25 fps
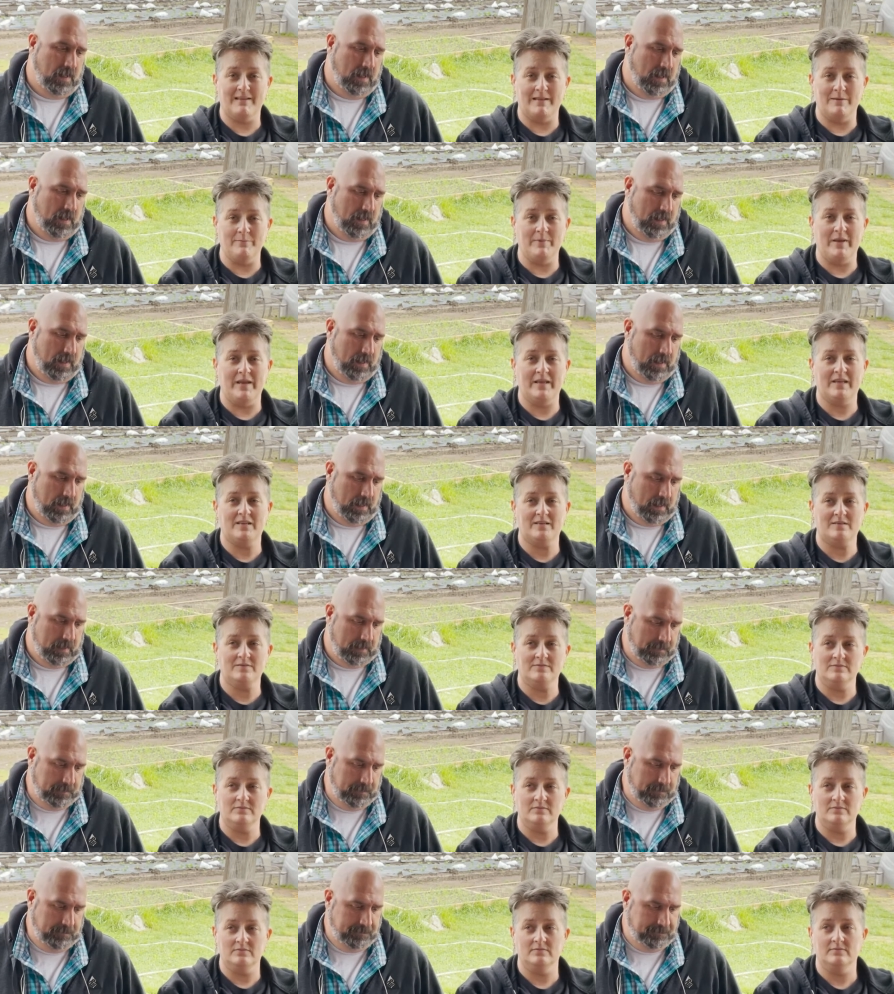Speaker 1: and make
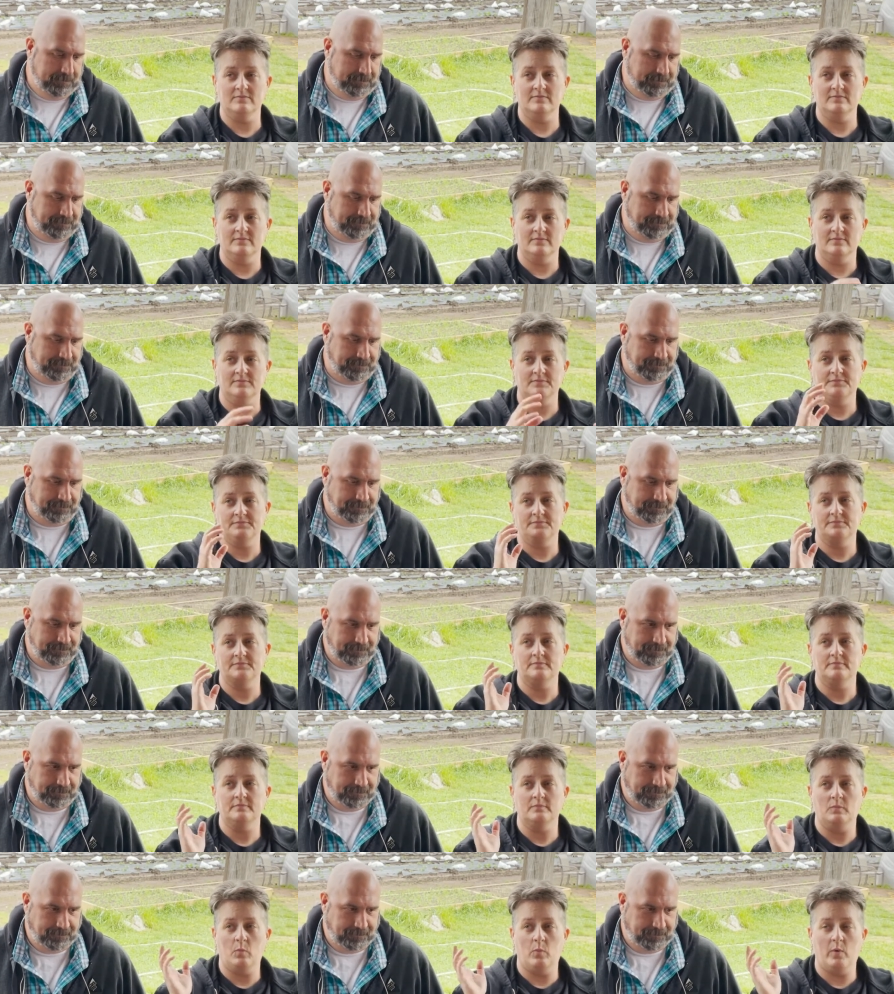Way
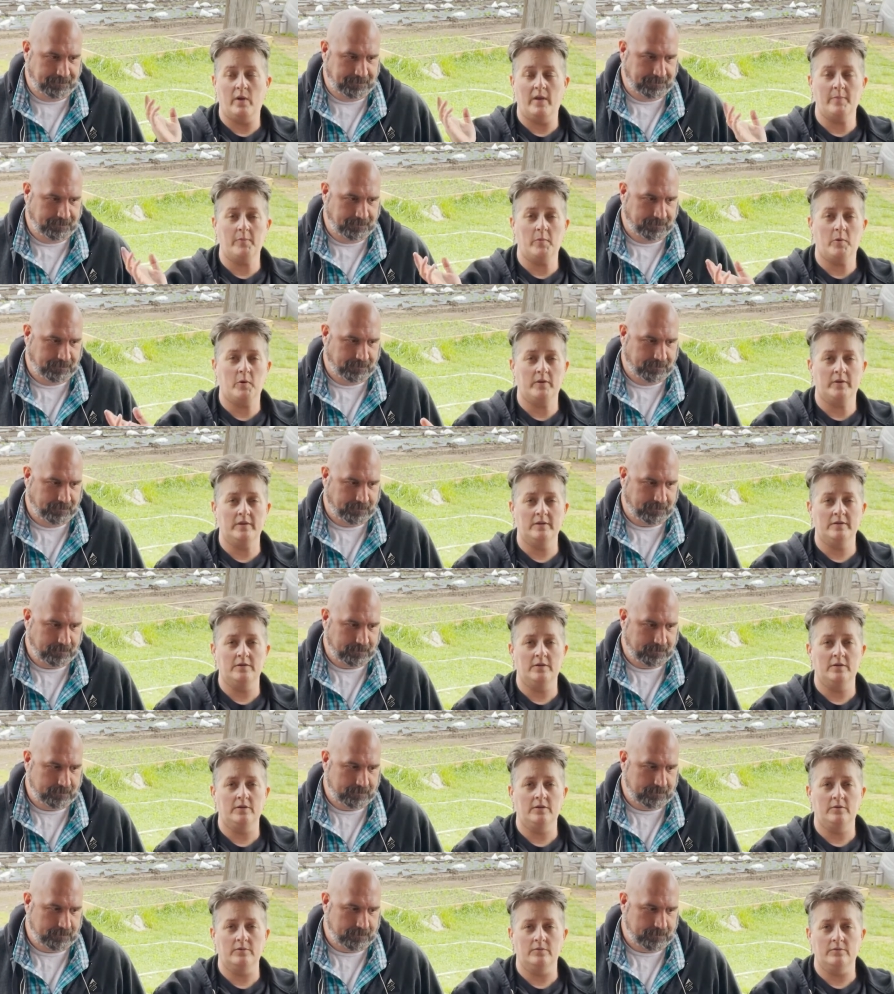more than
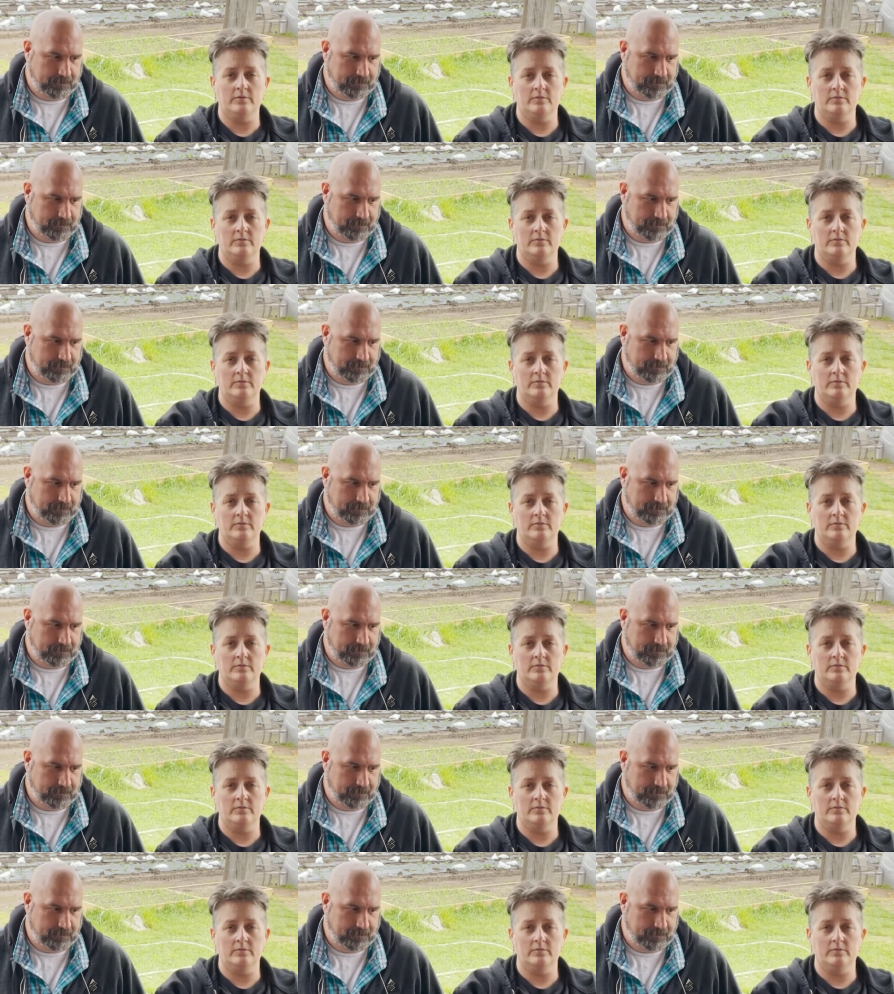two.